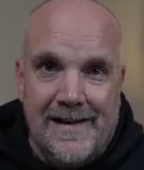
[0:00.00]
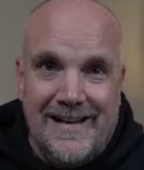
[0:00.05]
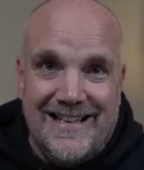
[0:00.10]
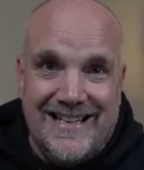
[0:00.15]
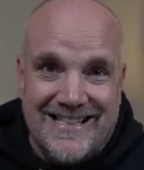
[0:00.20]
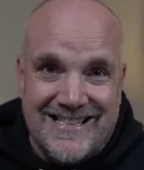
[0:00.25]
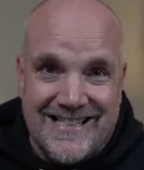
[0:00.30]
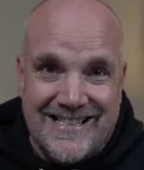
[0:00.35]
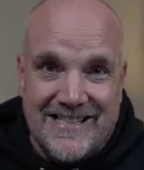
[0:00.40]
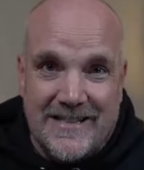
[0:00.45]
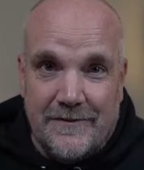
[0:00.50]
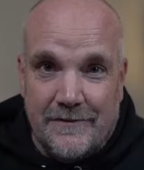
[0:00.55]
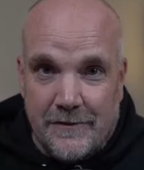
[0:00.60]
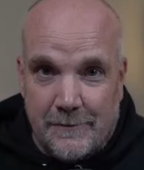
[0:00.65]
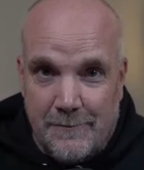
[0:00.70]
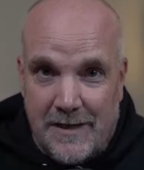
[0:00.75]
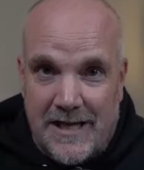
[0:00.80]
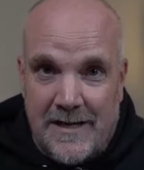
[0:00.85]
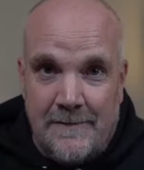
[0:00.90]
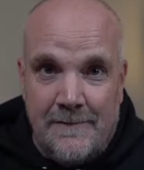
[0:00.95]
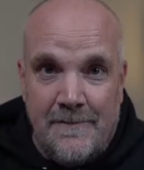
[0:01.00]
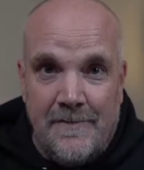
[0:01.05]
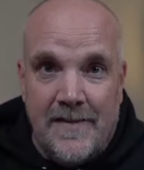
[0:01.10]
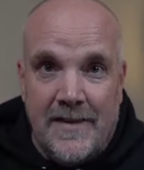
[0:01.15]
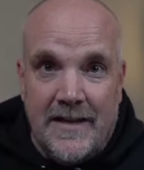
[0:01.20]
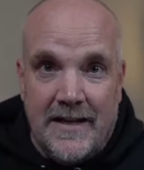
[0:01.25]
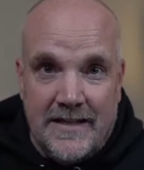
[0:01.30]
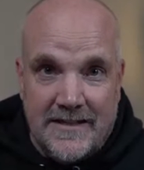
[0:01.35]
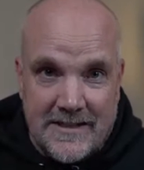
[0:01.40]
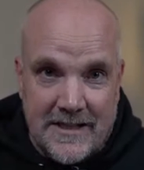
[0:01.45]
And as I said, for me,
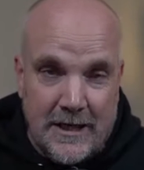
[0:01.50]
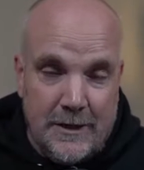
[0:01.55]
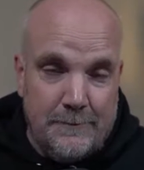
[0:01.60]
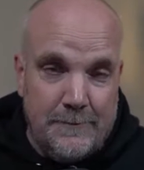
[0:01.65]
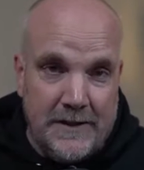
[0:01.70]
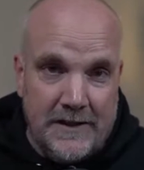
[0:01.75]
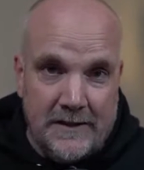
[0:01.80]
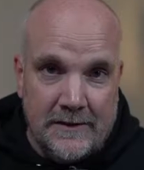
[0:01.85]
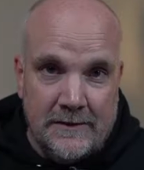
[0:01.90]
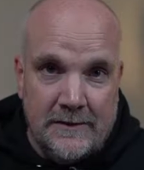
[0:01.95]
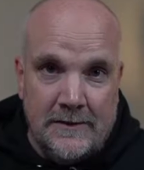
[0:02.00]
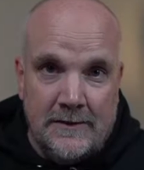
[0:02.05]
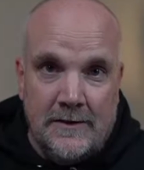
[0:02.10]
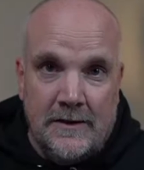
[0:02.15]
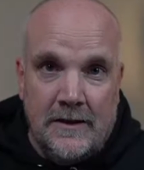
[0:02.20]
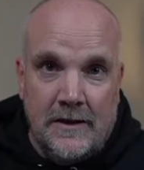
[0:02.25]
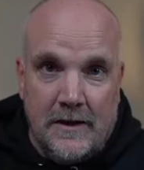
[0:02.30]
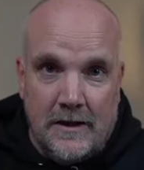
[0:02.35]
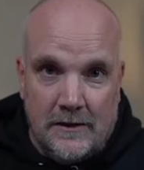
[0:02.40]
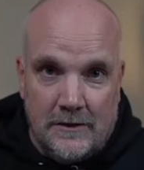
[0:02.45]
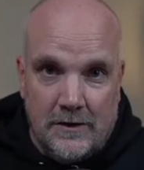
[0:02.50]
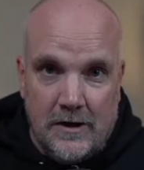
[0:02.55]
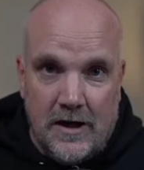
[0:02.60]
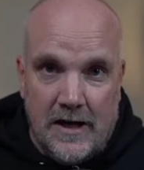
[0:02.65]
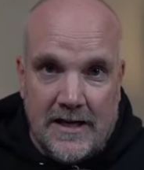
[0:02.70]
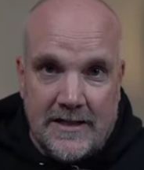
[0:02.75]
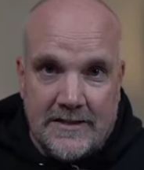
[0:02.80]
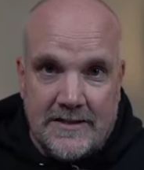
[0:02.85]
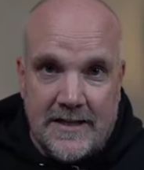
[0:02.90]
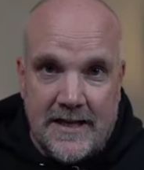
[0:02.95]
it's helping a
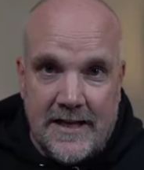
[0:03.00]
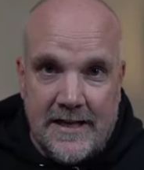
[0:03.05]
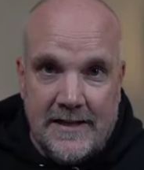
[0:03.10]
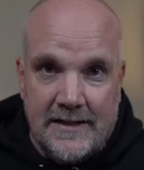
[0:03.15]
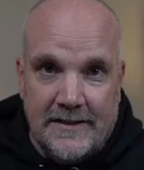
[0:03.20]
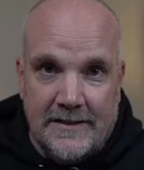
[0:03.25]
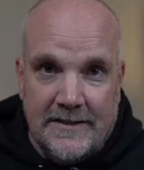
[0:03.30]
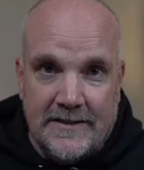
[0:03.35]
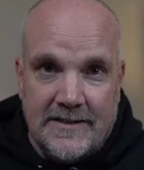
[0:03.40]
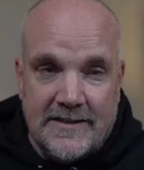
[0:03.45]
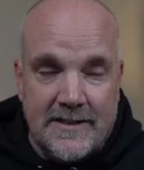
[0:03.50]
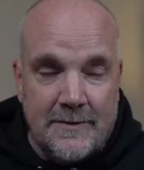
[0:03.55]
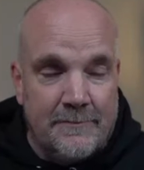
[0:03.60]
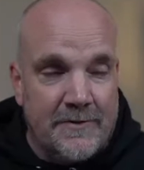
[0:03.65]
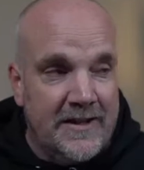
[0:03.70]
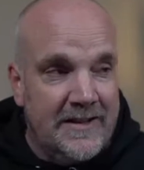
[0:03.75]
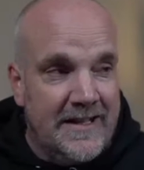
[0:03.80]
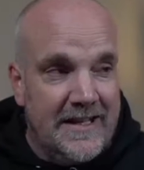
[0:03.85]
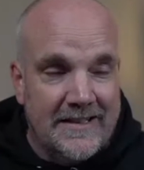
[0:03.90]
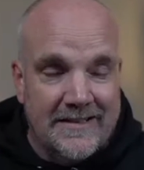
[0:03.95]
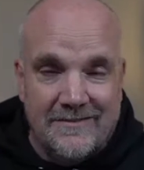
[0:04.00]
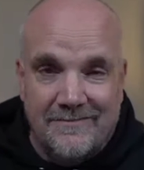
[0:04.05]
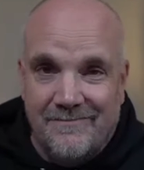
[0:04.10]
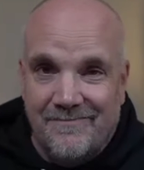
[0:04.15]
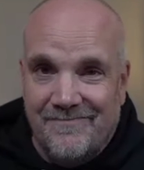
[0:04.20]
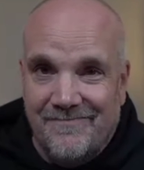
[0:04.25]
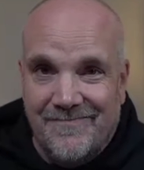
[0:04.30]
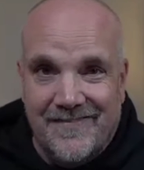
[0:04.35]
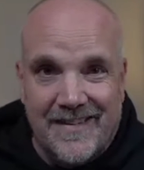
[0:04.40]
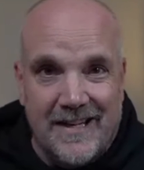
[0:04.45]
lot. And it's something that
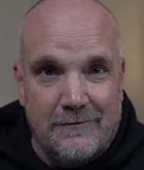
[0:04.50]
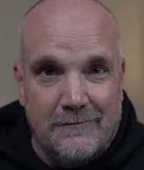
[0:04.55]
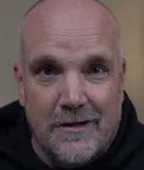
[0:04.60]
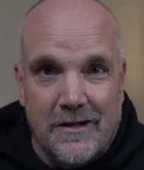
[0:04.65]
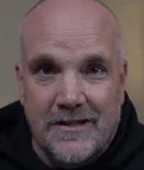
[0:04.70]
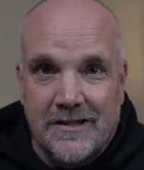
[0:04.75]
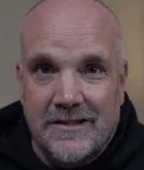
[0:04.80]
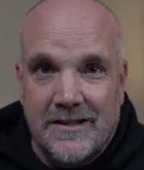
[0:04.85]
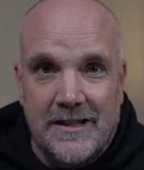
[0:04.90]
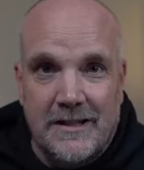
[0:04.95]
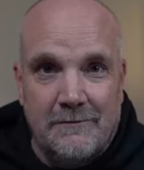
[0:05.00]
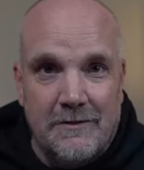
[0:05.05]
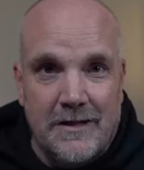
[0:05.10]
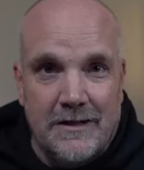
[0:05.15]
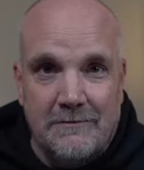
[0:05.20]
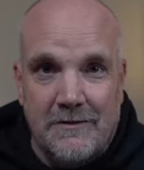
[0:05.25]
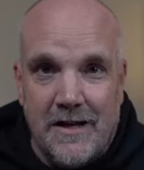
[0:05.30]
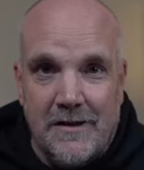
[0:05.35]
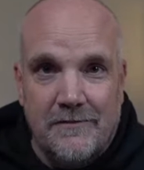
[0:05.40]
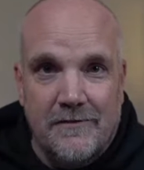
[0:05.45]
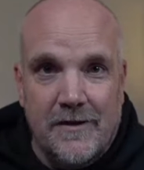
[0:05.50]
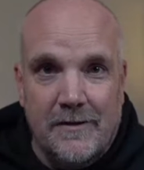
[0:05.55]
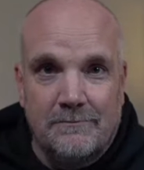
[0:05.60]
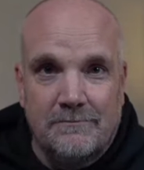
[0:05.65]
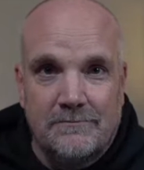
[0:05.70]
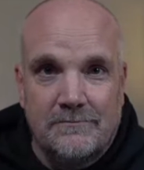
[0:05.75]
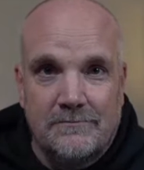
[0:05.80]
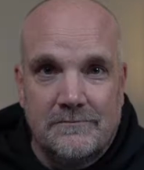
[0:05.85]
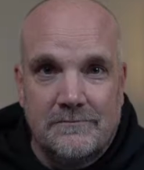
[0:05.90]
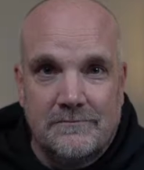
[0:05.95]
ironically I went away from
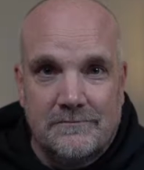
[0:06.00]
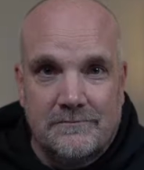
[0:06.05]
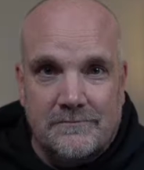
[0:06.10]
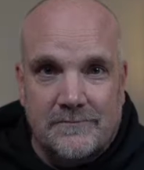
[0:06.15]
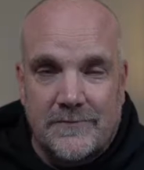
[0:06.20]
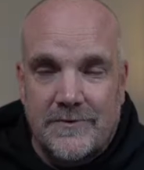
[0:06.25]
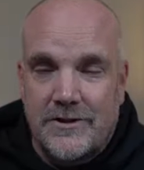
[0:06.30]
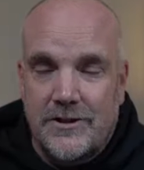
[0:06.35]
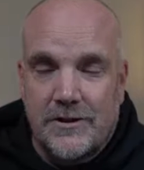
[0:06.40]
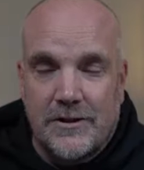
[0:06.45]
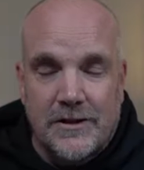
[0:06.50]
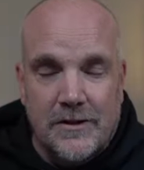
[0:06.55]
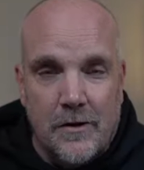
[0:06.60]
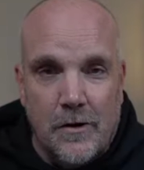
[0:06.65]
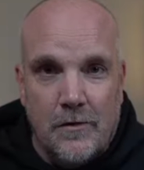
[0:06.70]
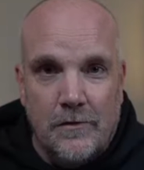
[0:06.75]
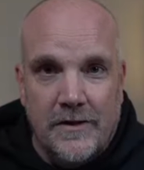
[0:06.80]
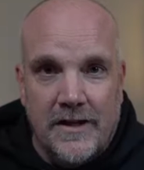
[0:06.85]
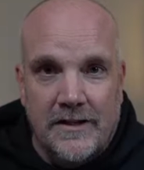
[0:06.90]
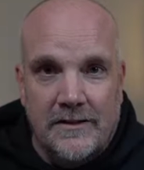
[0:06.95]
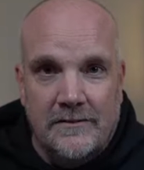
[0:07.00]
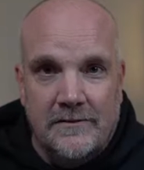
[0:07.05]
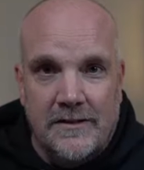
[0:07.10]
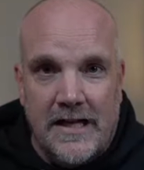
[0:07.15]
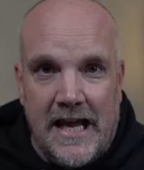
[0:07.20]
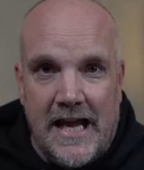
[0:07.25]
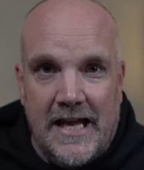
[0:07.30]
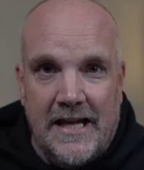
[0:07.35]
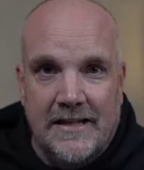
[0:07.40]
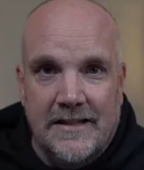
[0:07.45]
during COVID
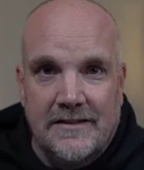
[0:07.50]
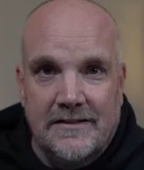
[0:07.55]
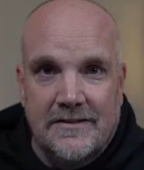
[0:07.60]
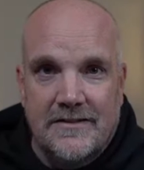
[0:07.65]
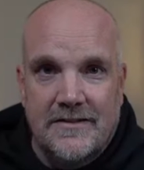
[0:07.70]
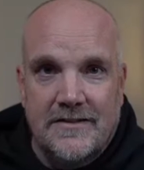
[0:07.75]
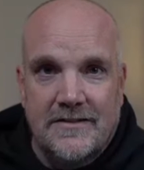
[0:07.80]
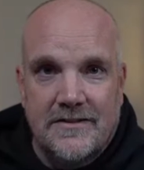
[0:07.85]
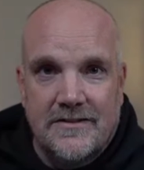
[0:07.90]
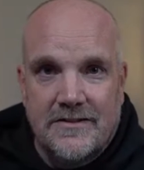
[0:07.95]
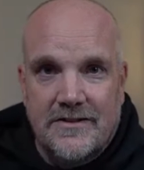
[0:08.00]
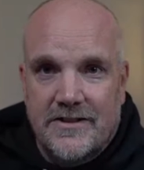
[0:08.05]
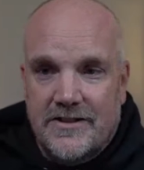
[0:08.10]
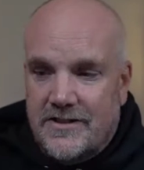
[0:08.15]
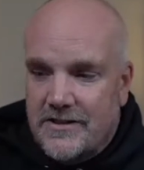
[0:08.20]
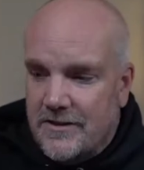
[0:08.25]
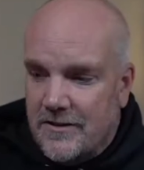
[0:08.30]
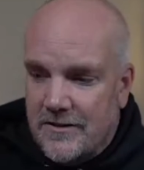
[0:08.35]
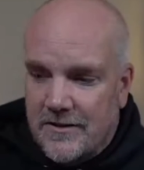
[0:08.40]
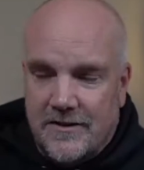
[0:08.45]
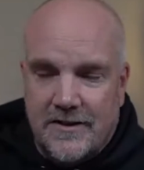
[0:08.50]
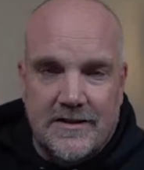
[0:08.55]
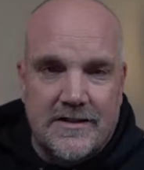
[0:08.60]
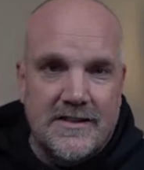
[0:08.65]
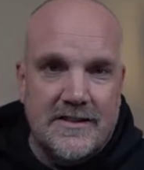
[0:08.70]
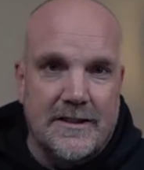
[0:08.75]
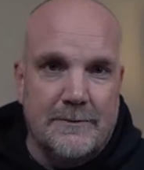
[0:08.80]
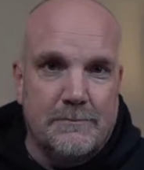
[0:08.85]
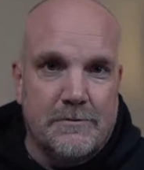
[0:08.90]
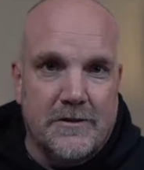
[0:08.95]
and just started the
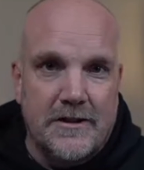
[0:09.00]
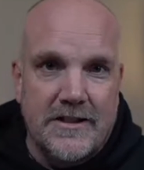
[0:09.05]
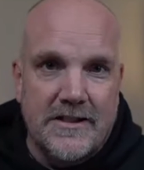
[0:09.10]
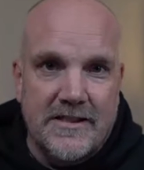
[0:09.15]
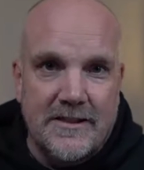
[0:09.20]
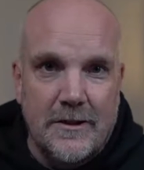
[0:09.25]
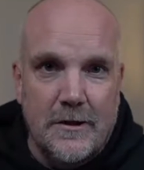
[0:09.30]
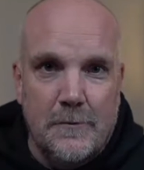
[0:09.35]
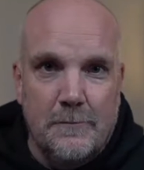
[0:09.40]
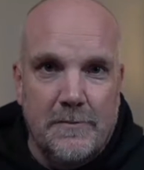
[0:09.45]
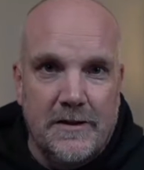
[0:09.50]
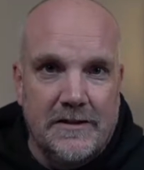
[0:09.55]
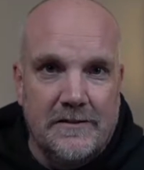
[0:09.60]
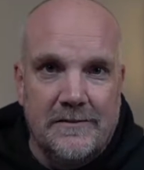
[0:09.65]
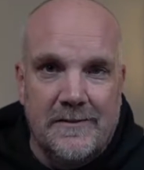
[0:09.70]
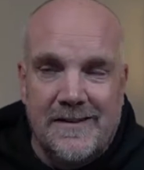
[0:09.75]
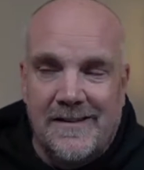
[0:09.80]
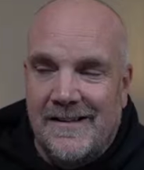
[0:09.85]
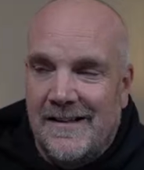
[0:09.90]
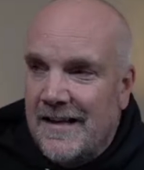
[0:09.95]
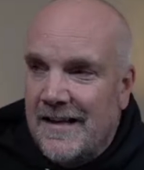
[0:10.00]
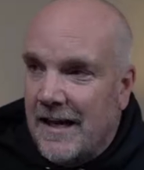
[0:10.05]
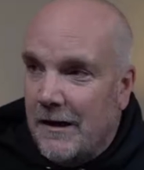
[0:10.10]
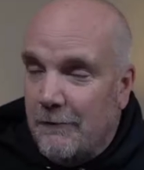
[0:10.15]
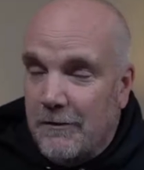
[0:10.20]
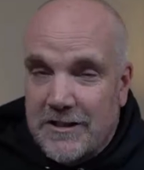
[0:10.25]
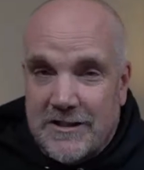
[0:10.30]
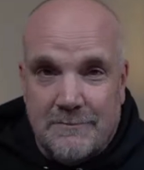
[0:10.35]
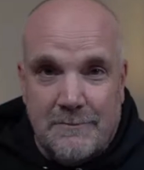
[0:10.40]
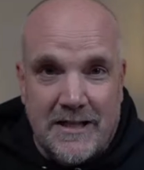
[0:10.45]
slippery slope. And I
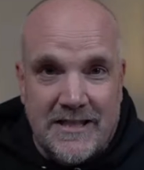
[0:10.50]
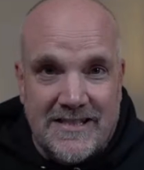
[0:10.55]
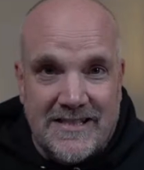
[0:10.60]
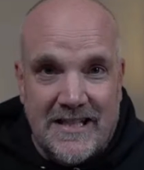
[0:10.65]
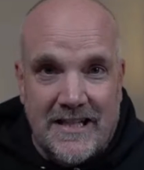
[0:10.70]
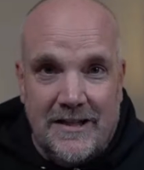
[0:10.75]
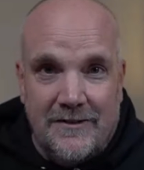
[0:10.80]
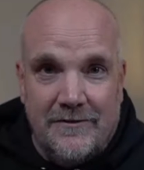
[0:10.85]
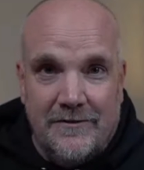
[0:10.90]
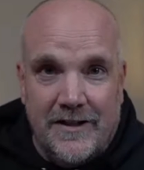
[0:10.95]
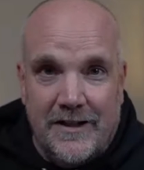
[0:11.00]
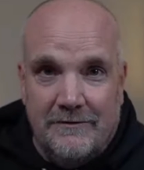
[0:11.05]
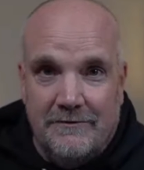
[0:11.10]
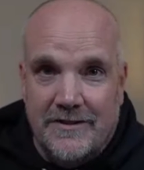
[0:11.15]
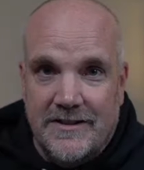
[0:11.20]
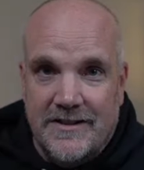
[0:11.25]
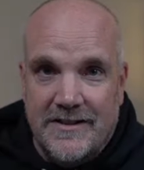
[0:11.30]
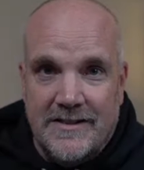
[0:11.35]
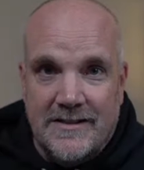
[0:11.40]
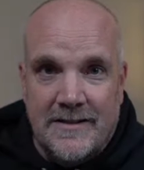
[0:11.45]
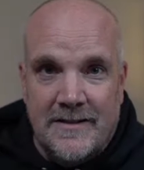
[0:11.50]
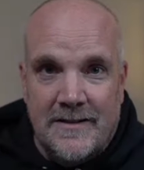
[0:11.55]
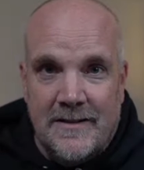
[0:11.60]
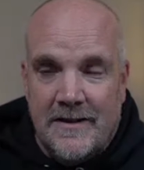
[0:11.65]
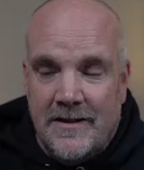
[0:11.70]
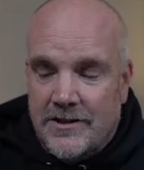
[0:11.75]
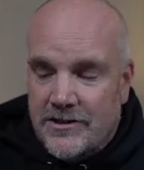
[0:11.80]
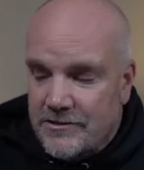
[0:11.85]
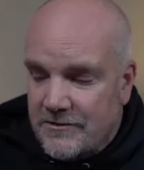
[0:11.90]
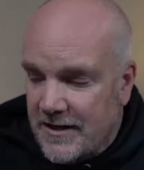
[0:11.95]
wasn't myself. I was
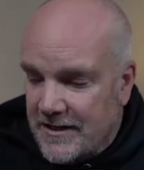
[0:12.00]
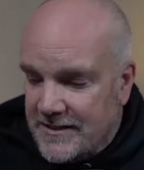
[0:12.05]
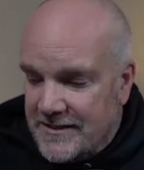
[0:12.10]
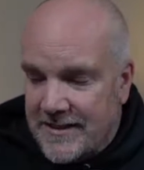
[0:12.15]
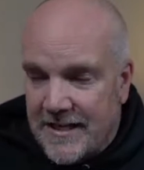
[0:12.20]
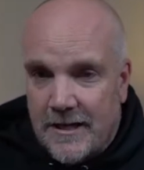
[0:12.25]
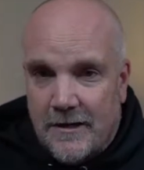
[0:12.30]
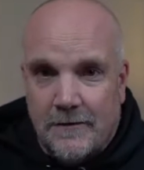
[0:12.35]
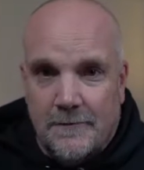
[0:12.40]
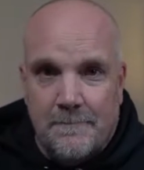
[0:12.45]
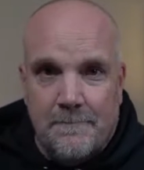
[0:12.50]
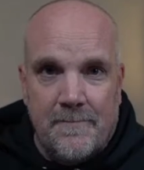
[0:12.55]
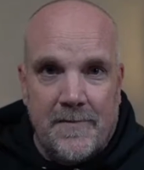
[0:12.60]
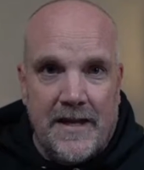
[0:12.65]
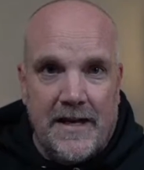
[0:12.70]
stressed out.